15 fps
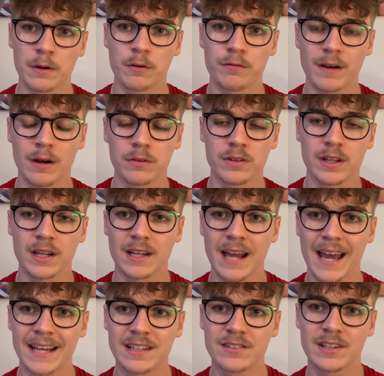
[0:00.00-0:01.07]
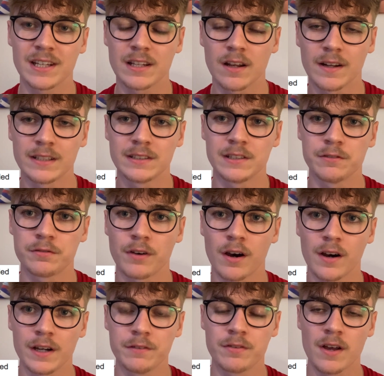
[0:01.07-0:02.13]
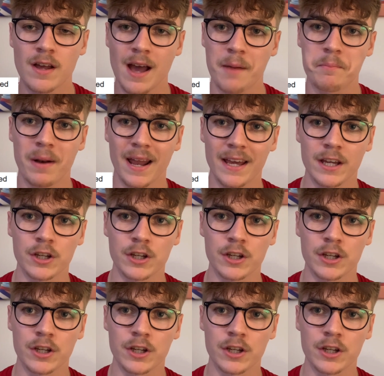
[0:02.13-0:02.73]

founded in 1895 and play at